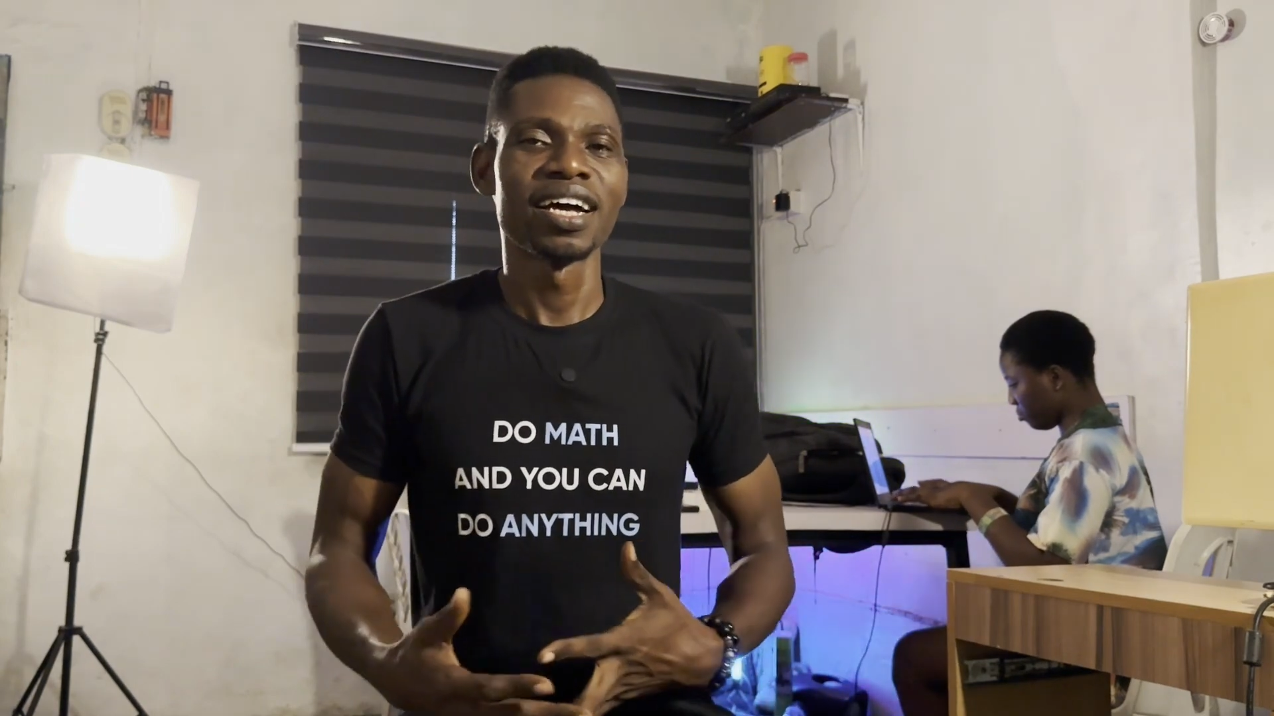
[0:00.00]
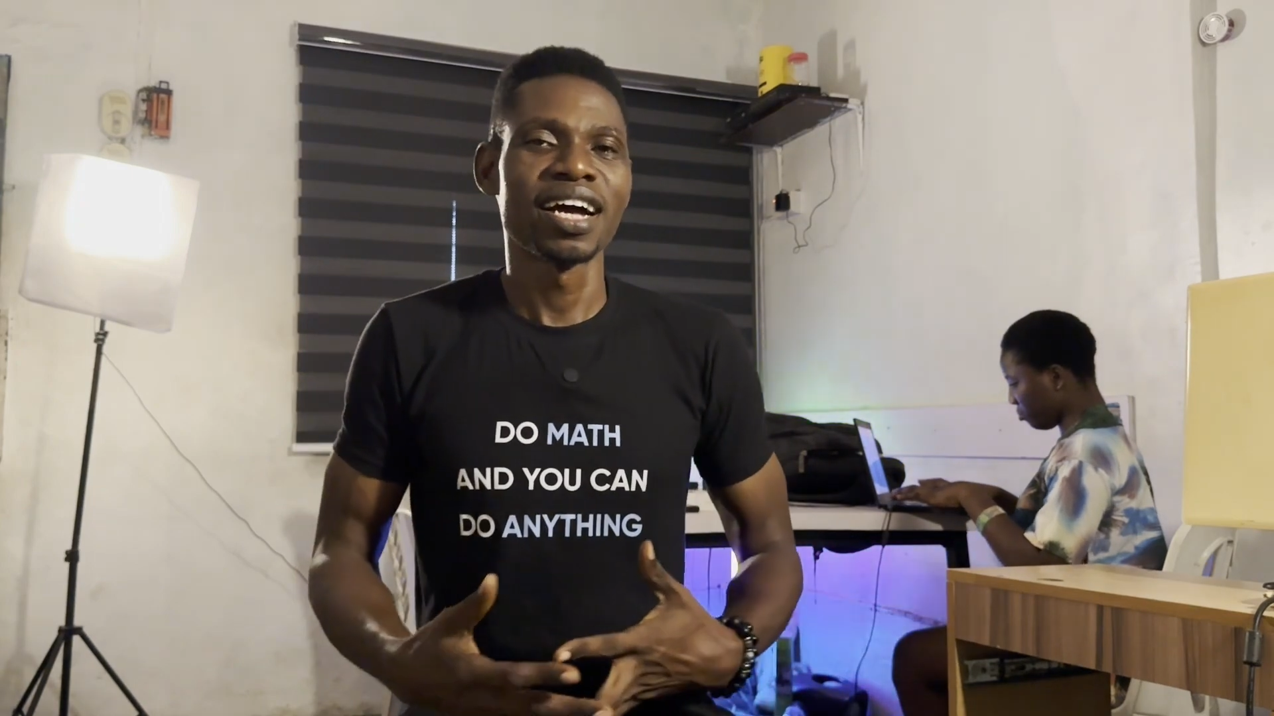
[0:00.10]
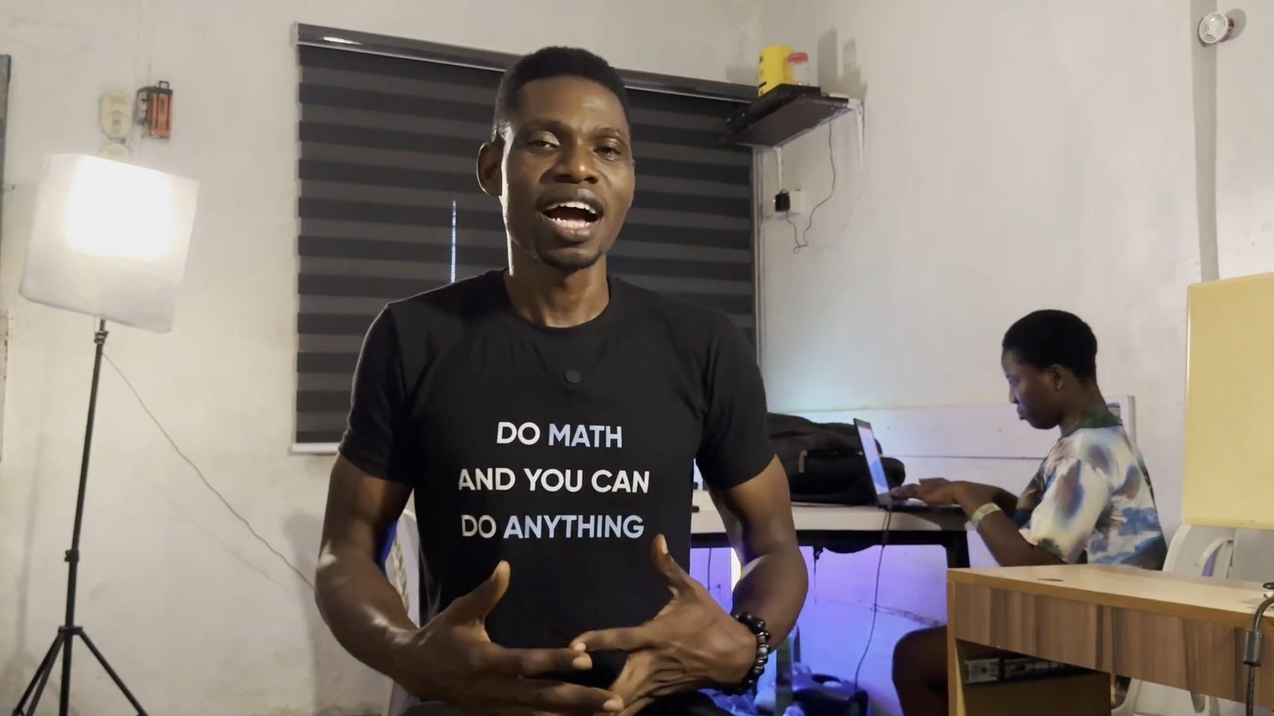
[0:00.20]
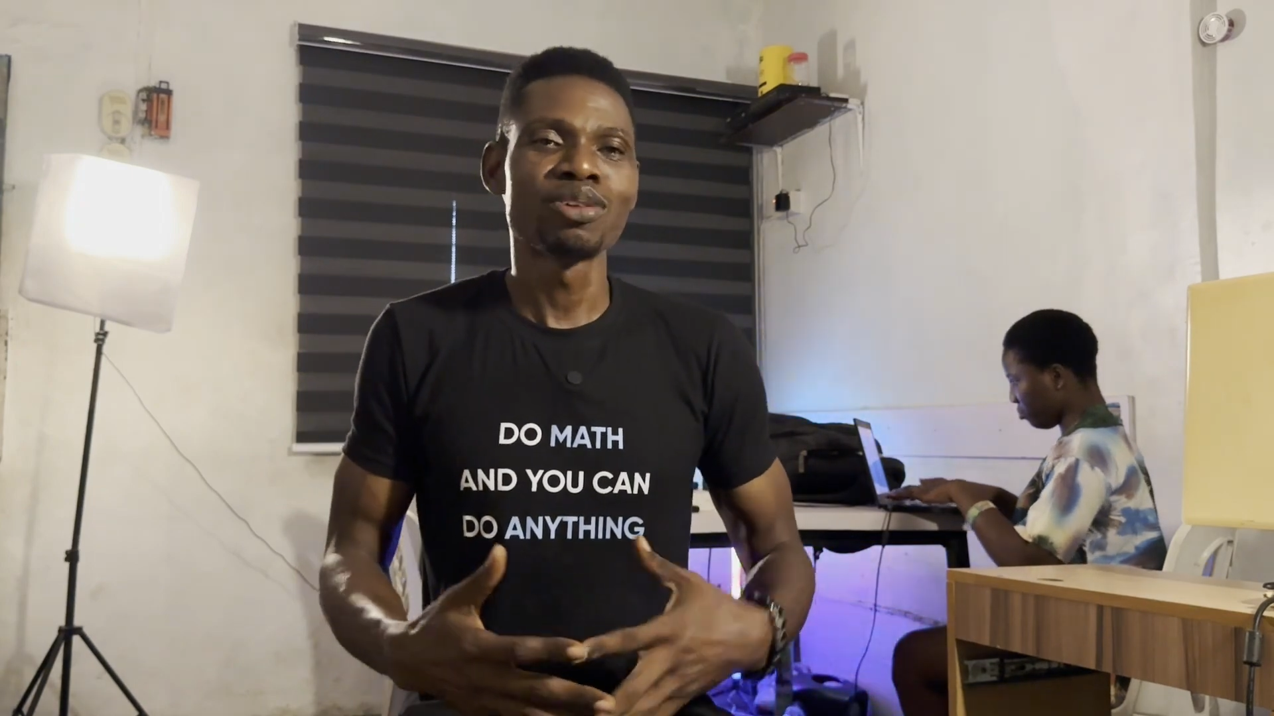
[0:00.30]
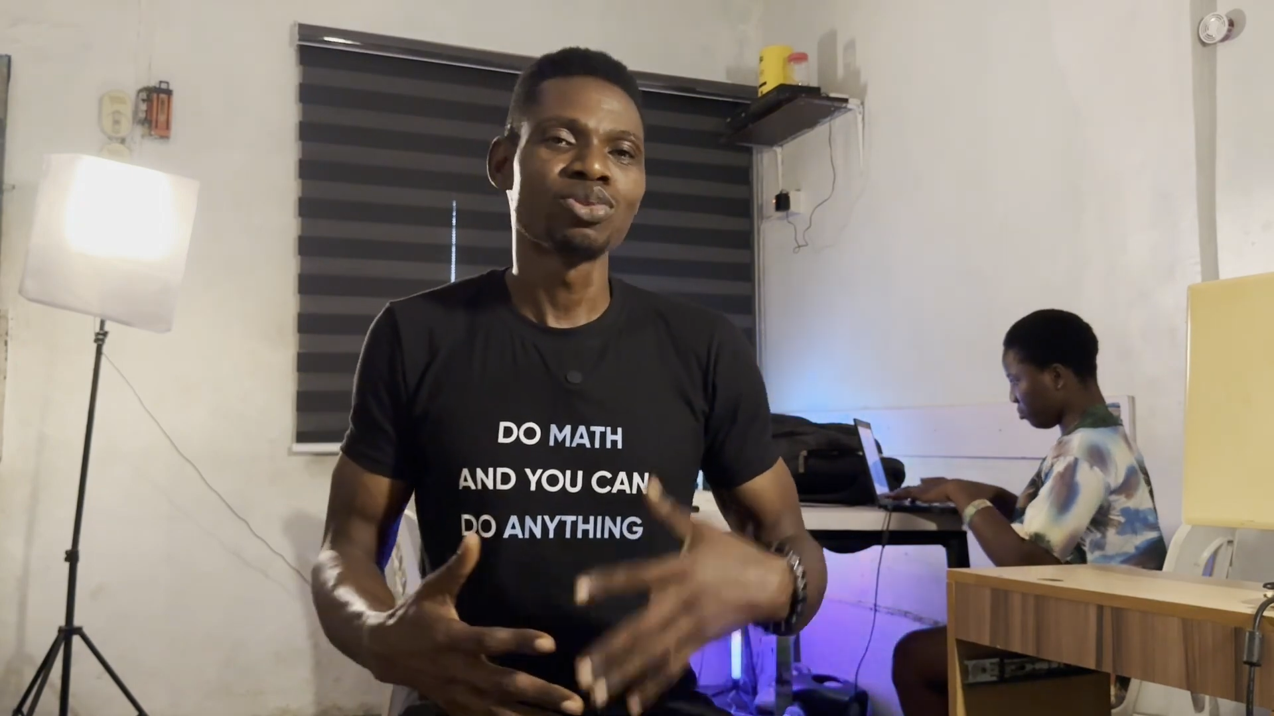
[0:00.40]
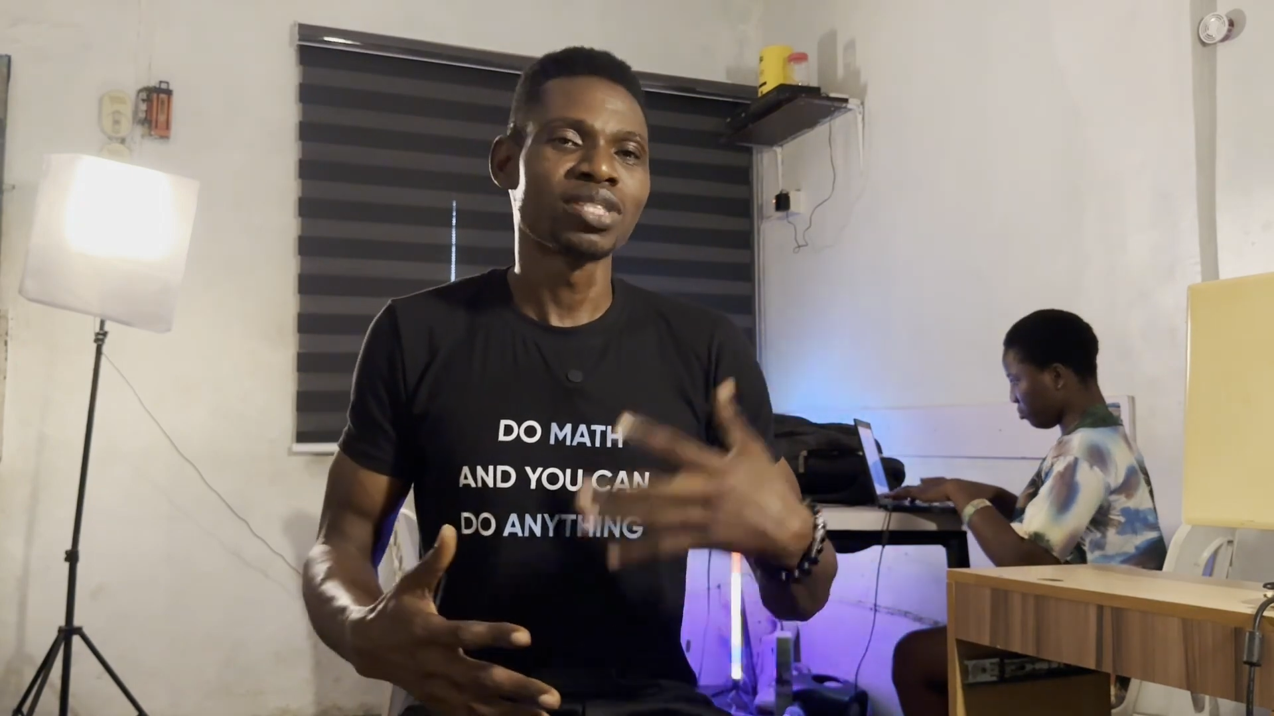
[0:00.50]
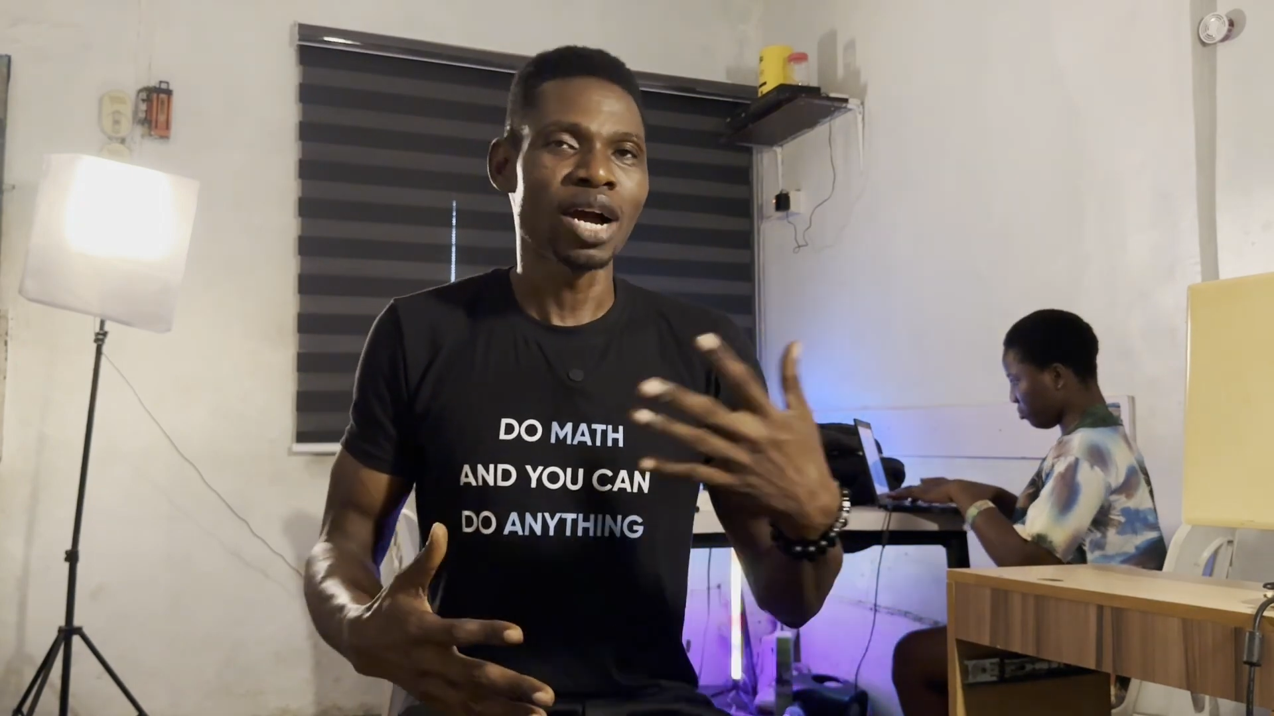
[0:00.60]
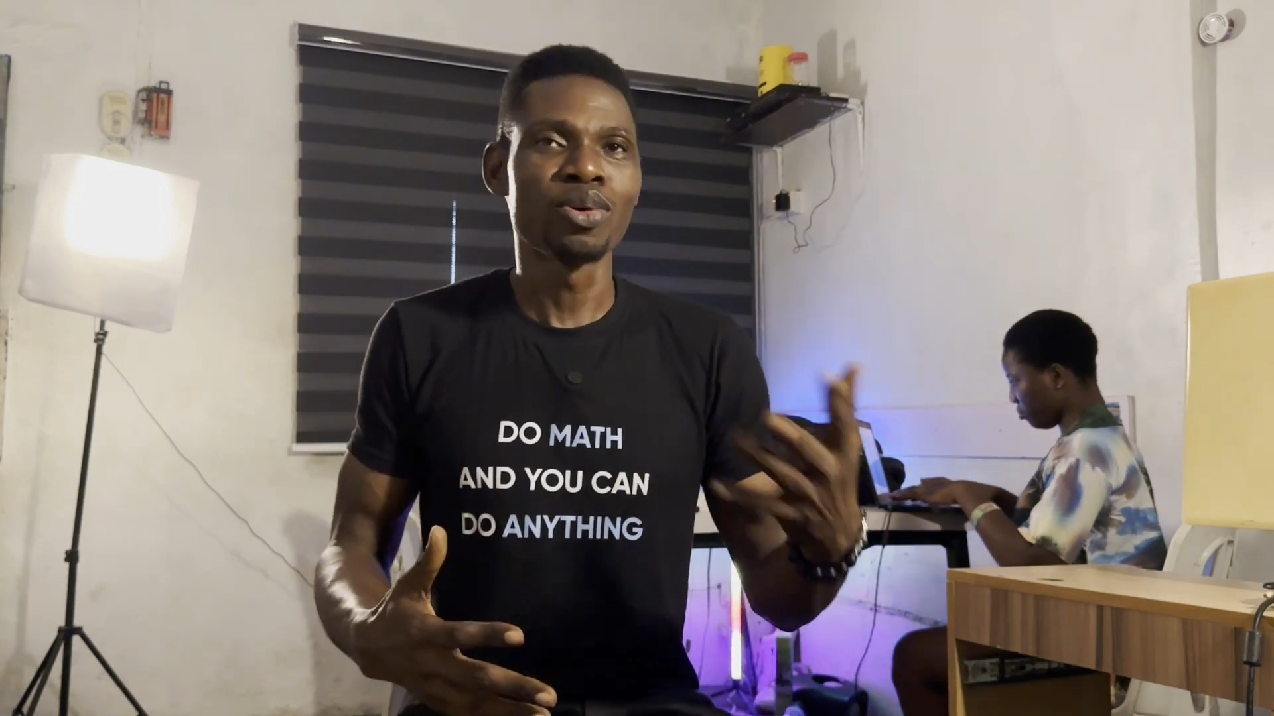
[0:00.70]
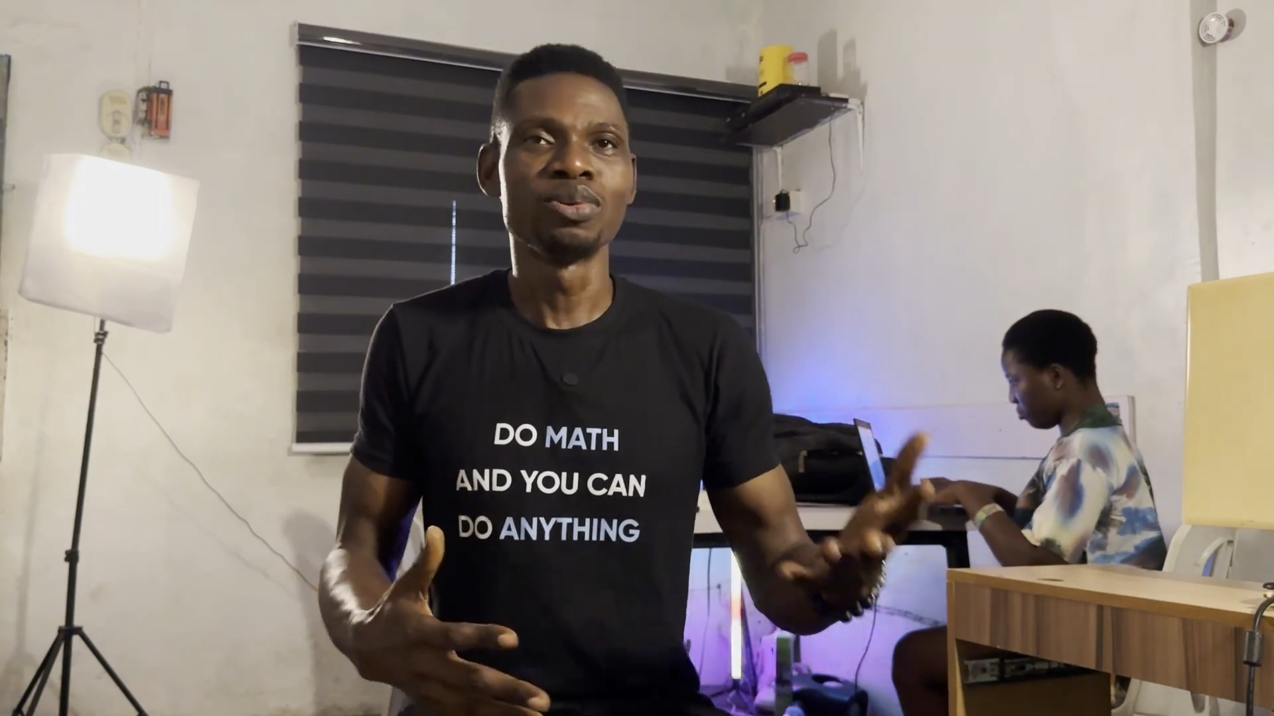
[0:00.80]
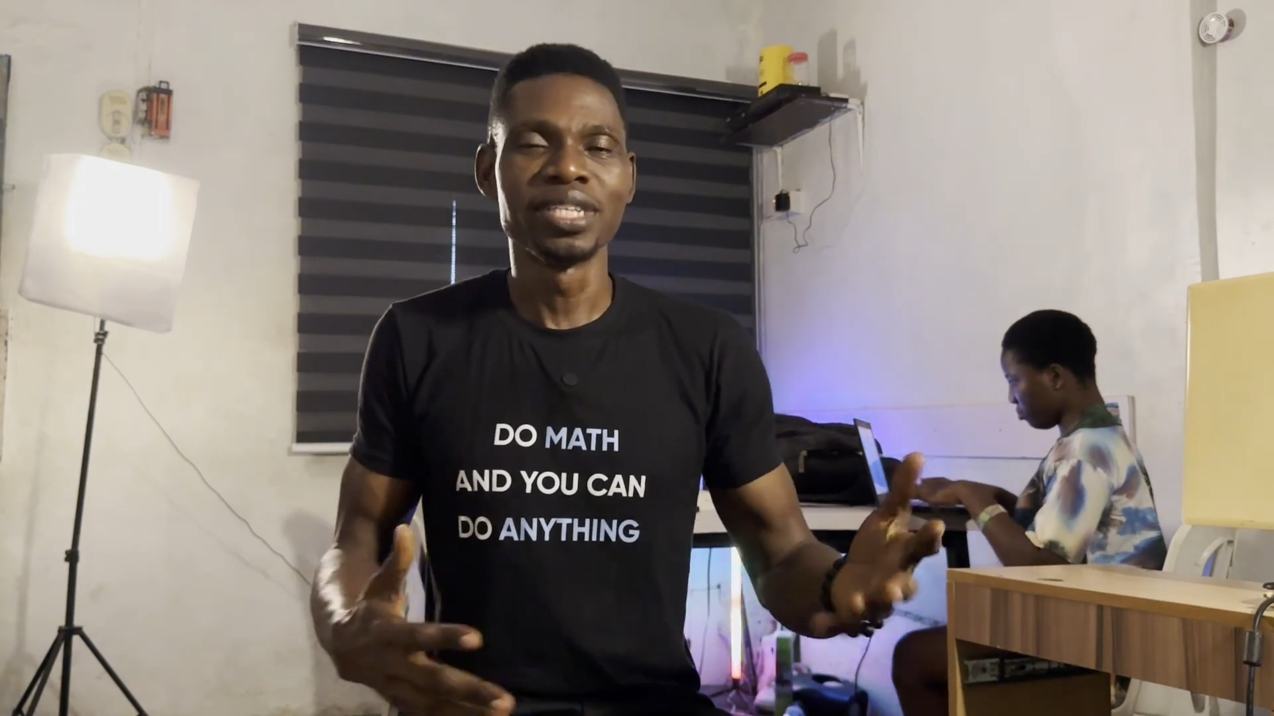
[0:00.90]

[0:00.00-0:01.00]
how to tackle